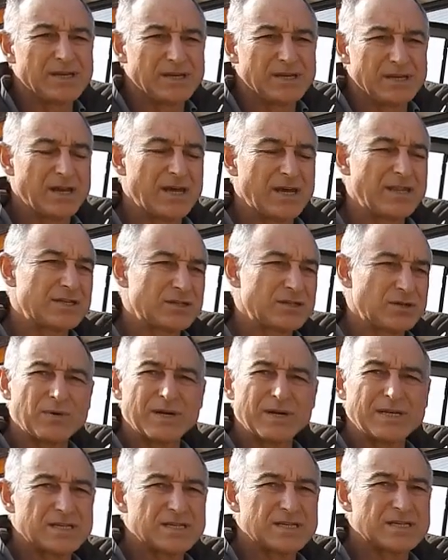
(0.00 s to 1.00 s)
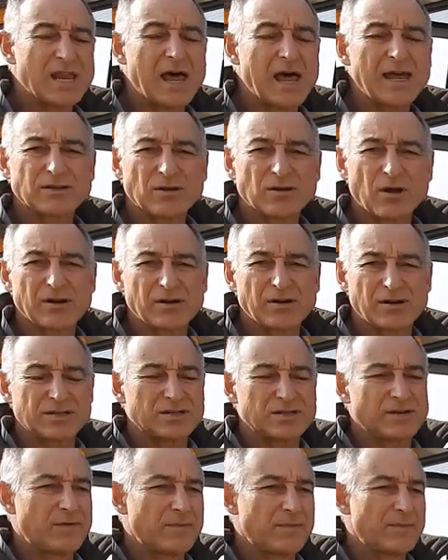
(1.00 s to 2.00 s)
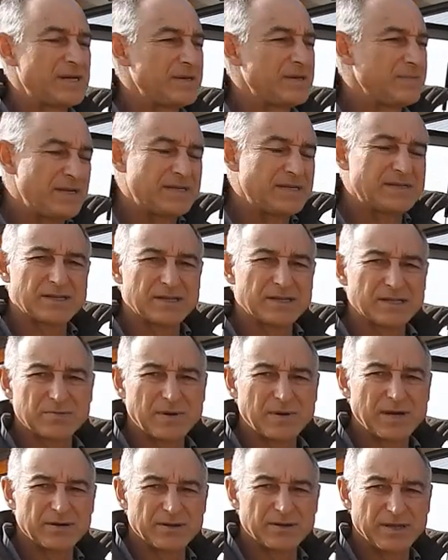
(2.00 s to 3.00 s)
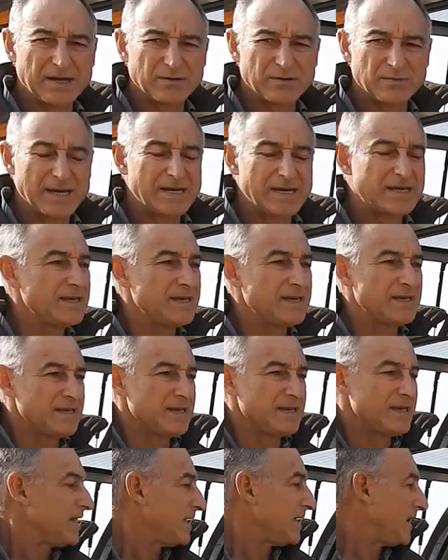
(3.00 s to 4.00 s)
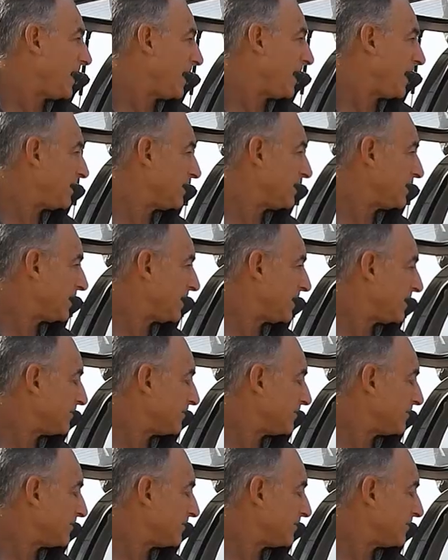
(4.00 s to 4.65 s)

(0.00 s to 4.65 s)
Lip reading: you know, there's always a slight tolerance of a millimeter this way or that way. And